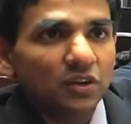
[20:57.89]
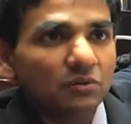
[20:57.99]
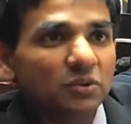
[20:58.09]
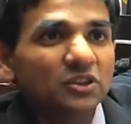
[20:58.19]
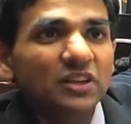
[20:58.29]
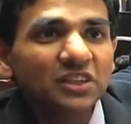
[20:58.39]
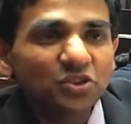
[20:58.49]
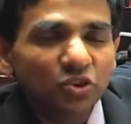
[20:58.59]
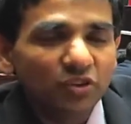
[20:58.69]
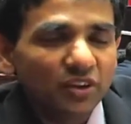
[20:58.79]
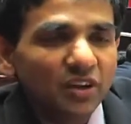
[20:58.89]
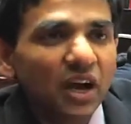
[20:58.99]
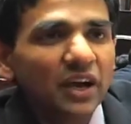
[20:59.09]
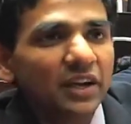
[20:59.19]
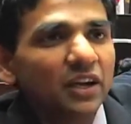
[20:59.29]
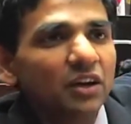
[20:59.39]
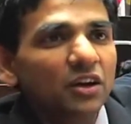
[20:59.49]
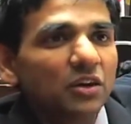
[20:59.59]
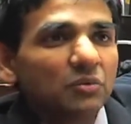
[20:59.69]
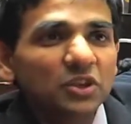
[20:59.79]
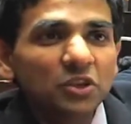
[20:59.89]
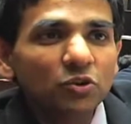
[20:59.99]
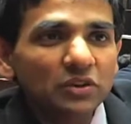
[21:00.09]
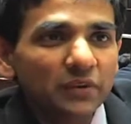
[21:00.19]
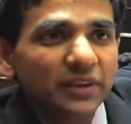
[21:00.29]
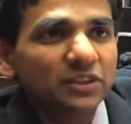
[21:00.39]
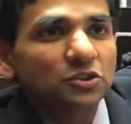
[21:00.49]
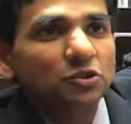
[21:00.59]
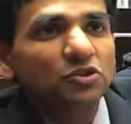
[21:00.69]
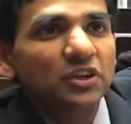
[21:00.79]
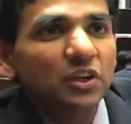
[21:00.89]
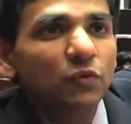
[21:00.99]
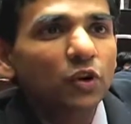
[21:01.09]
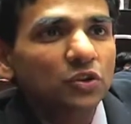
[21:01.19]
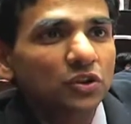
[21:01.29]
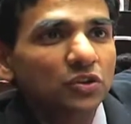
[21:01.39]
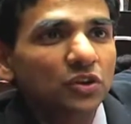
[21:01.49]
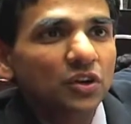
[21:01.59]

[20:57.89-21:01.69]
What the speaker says: because there are children dying, but they don't have access to drinking water.